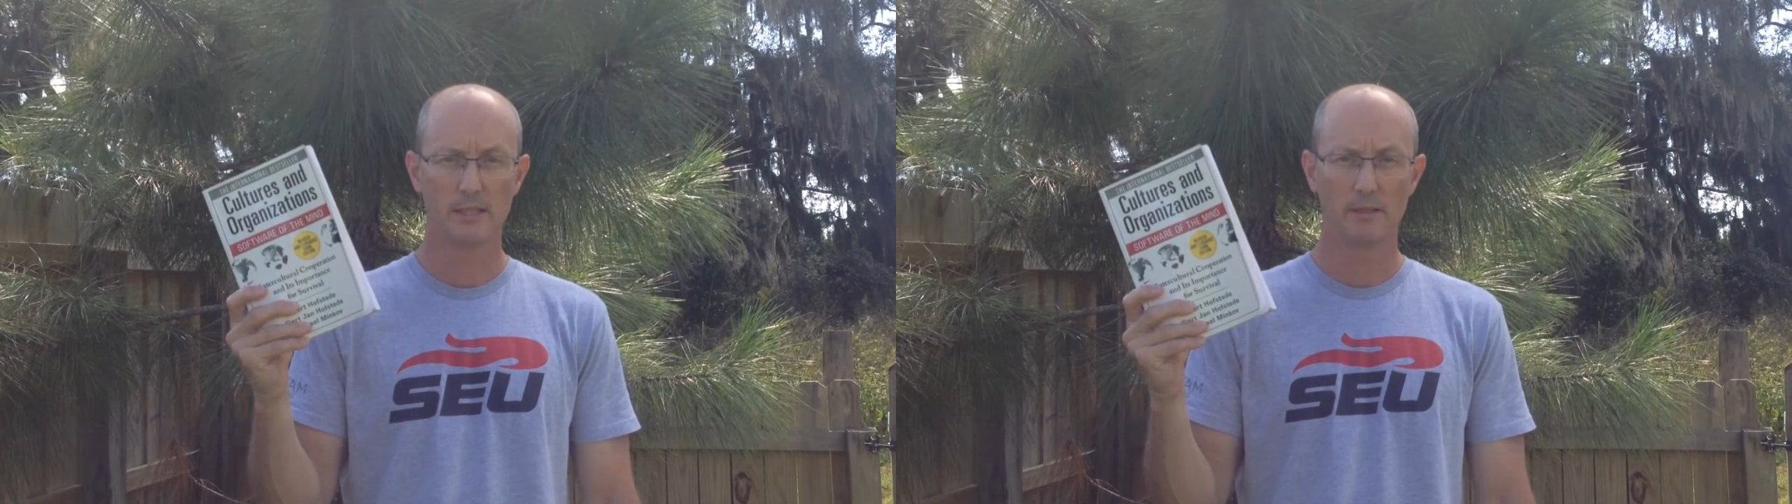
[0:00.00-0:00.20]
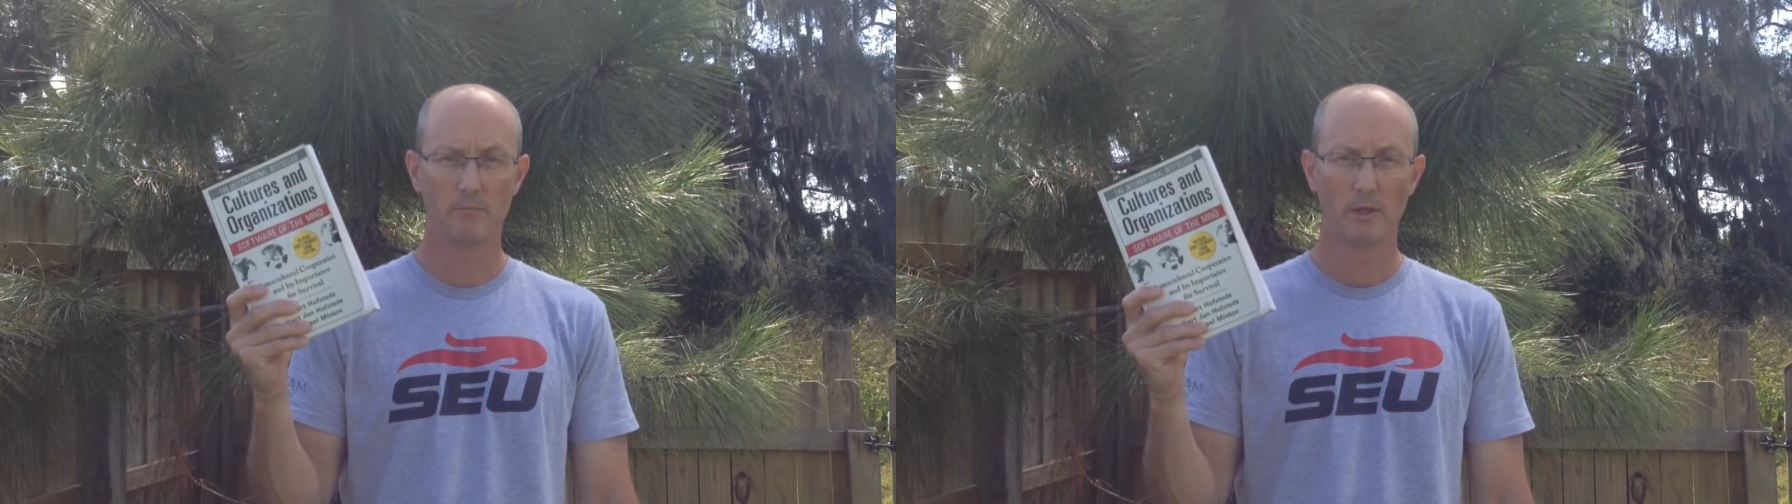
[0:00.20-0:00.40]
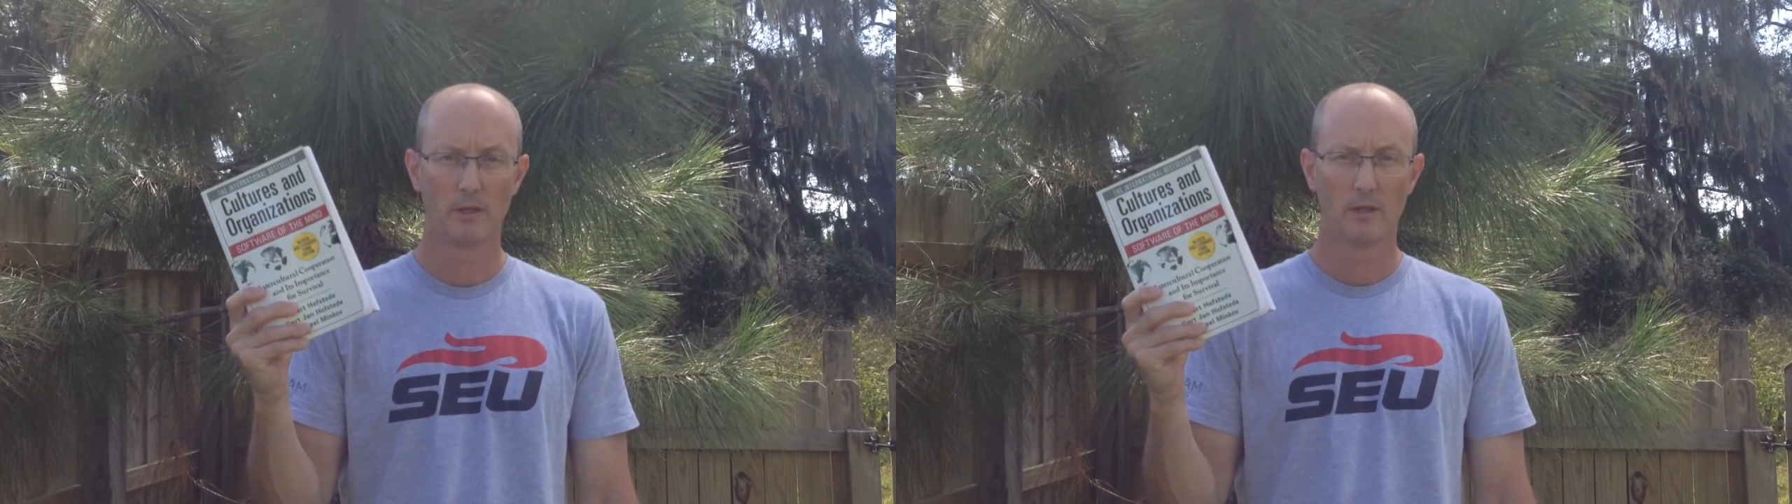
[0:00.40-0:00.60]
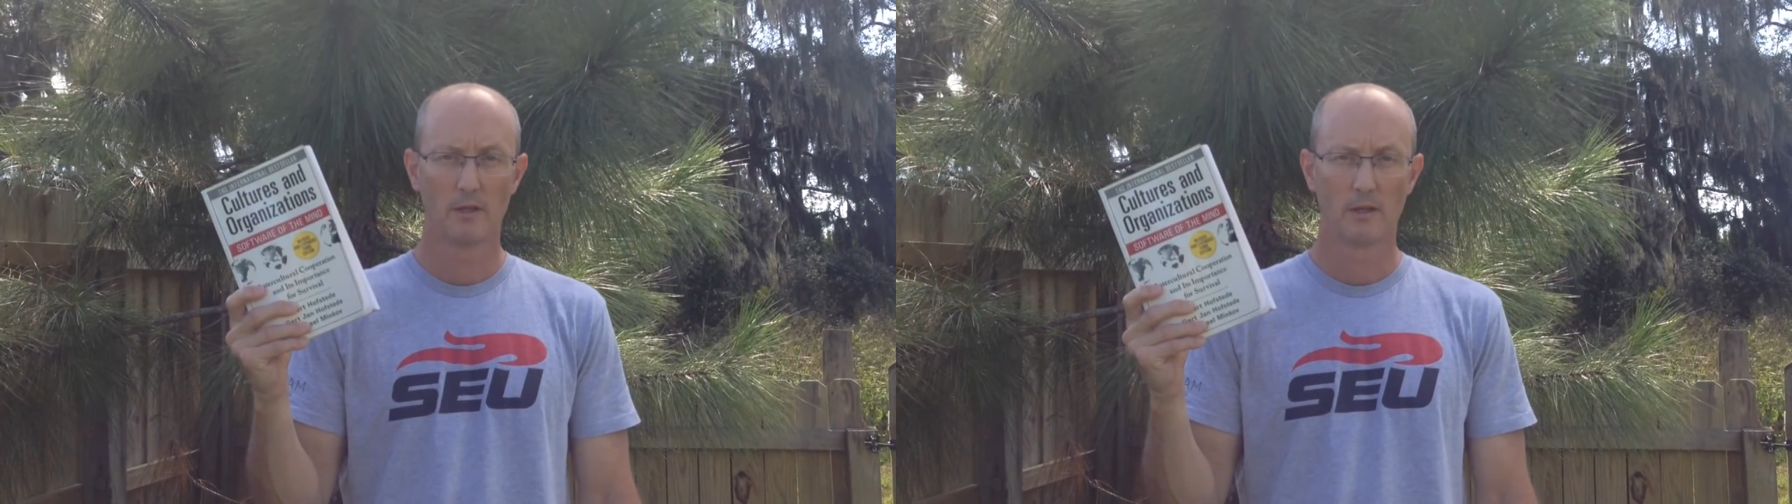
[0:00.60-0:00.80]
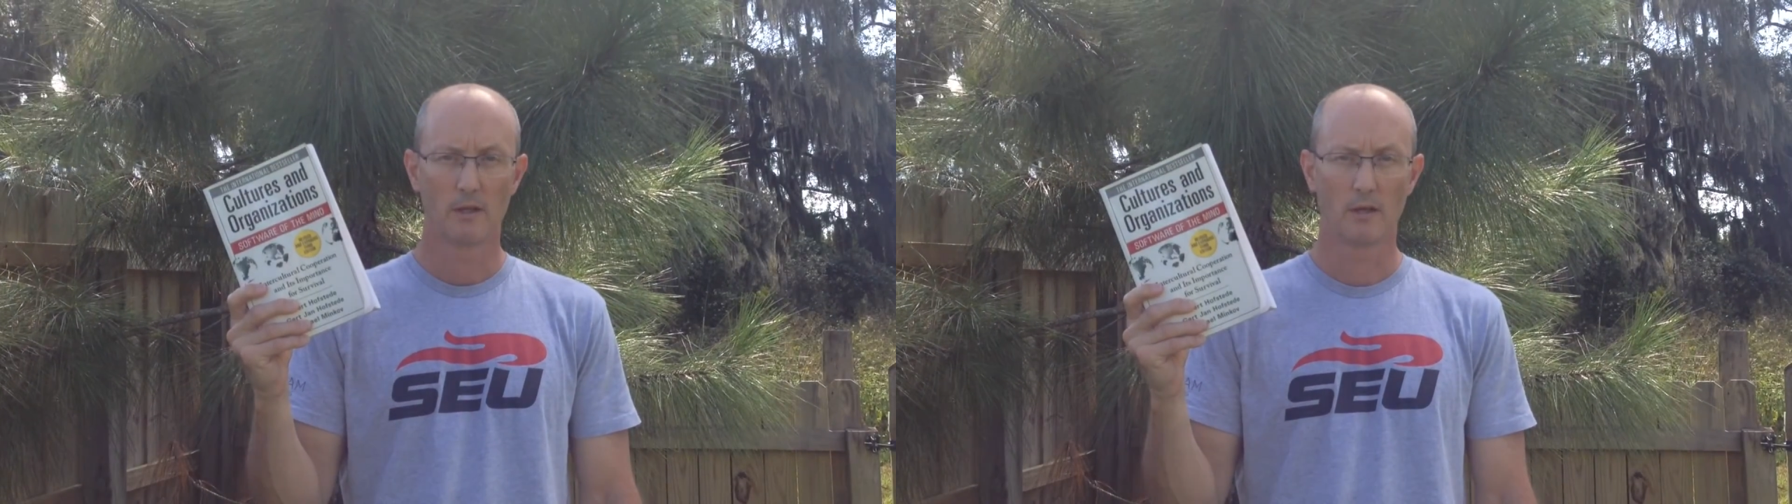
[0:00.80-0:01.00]
team
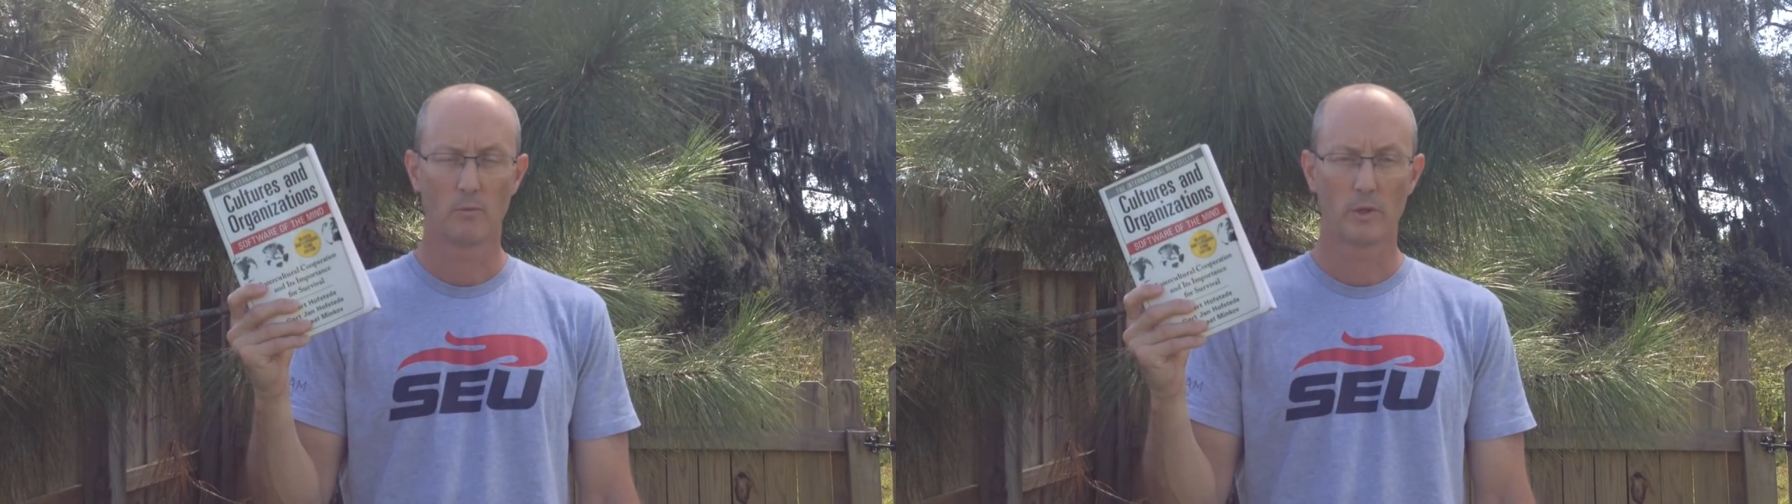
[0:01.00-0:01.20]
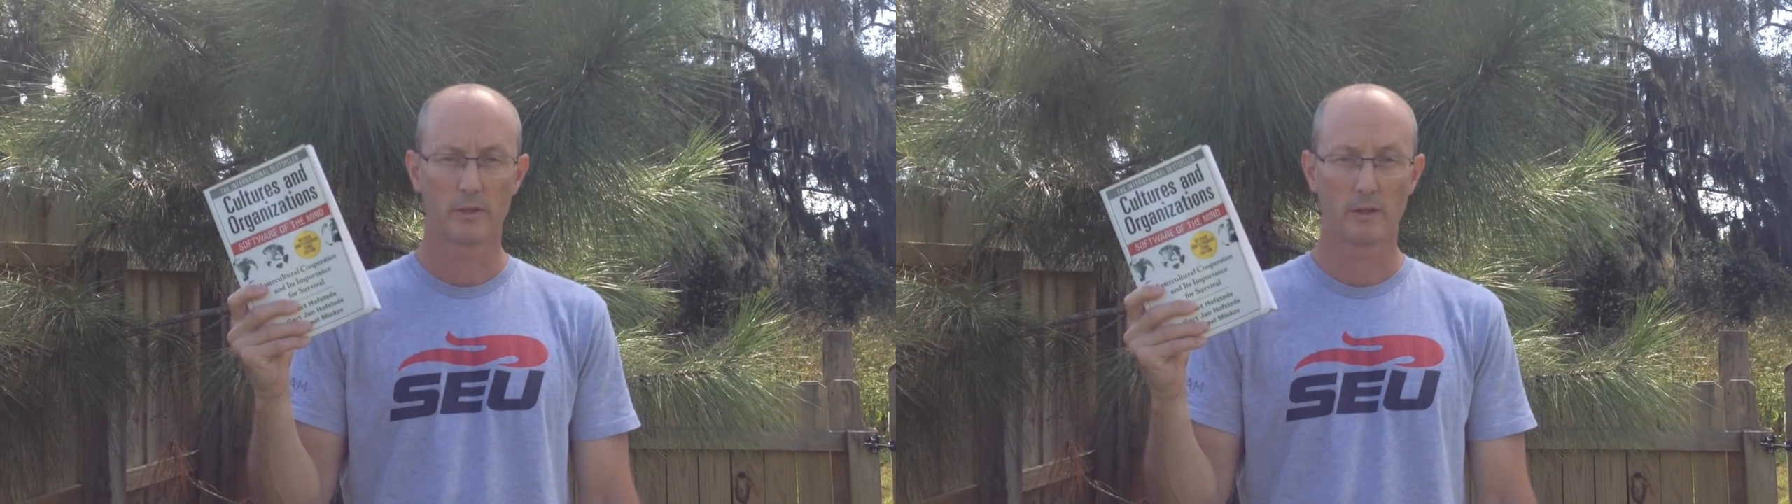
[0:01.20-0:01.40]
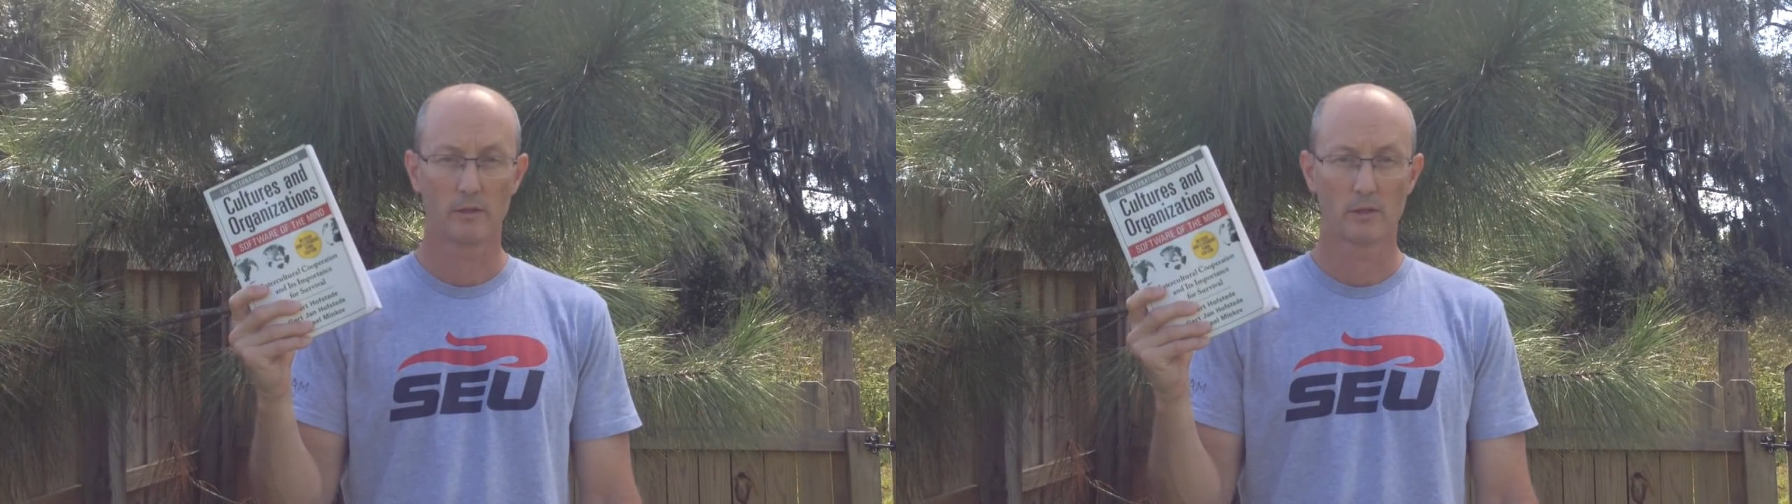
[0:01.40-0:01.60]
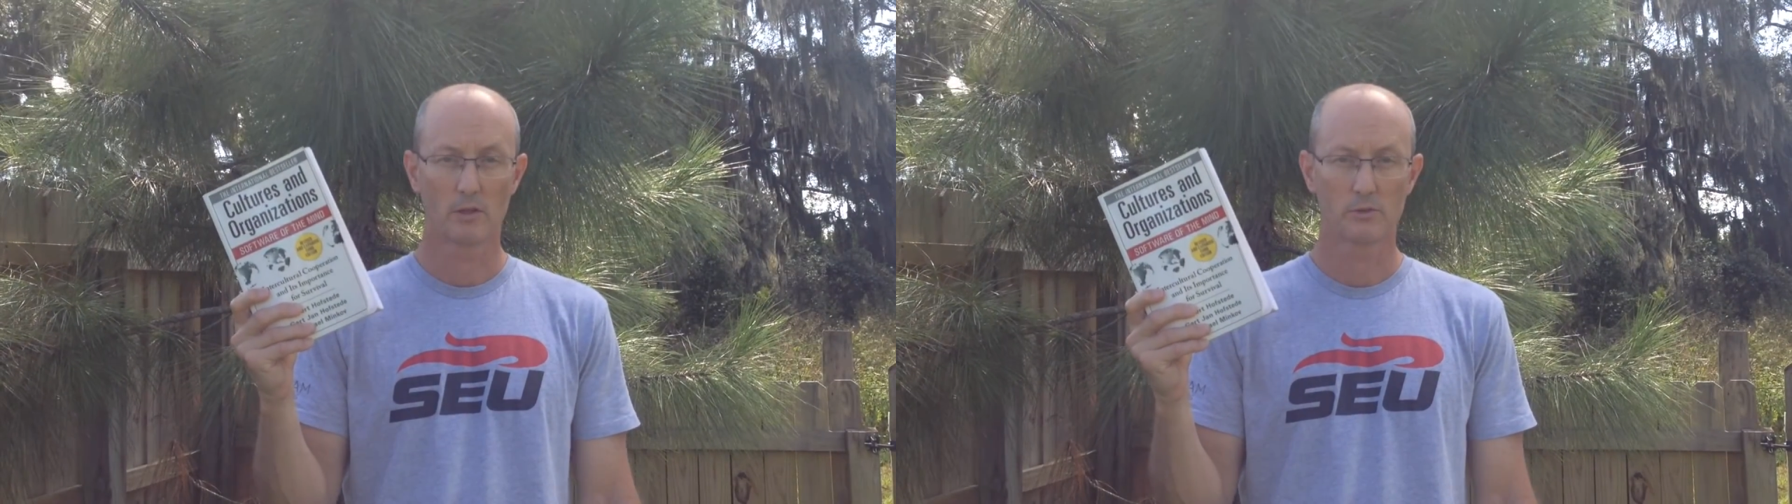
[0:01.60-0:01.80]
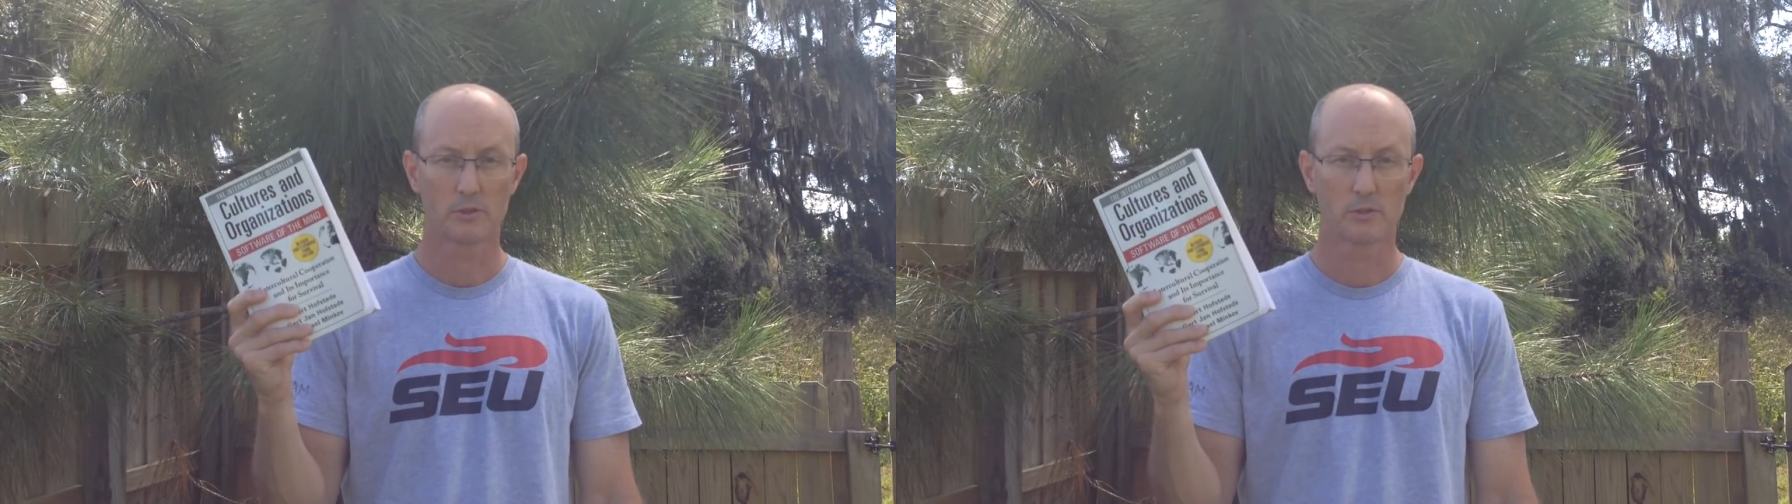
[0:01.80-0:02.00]
with other
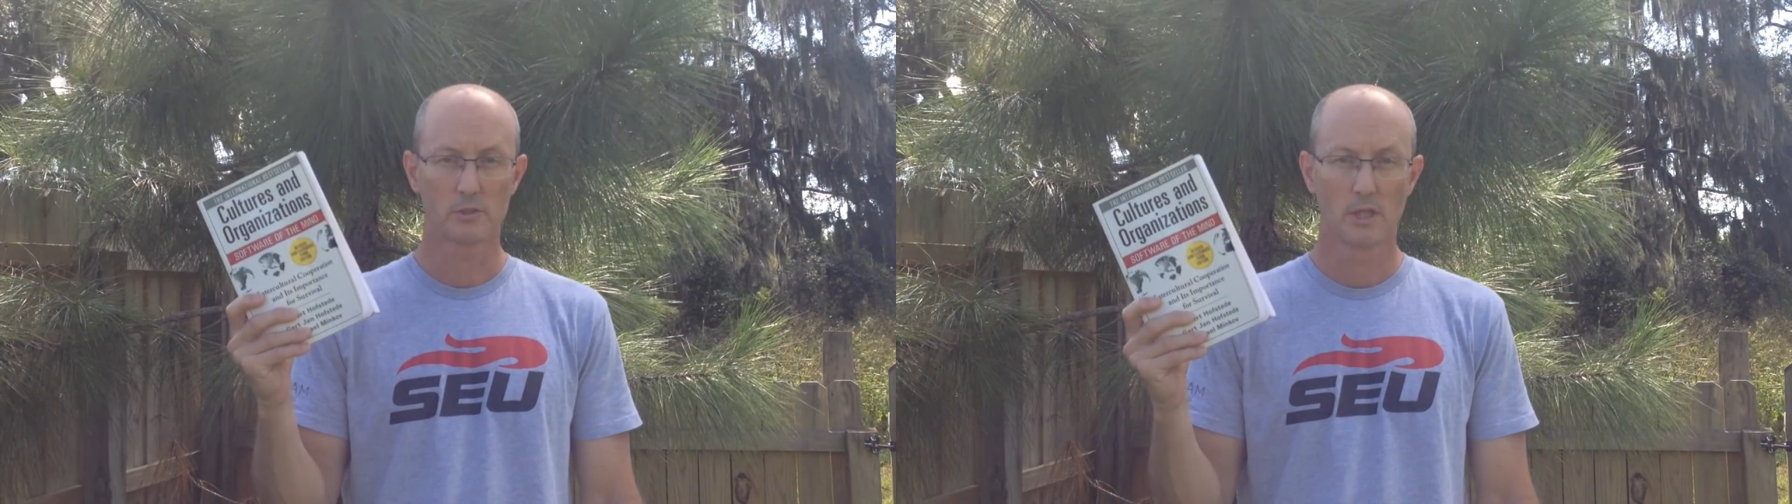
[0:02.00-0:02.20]
cultures.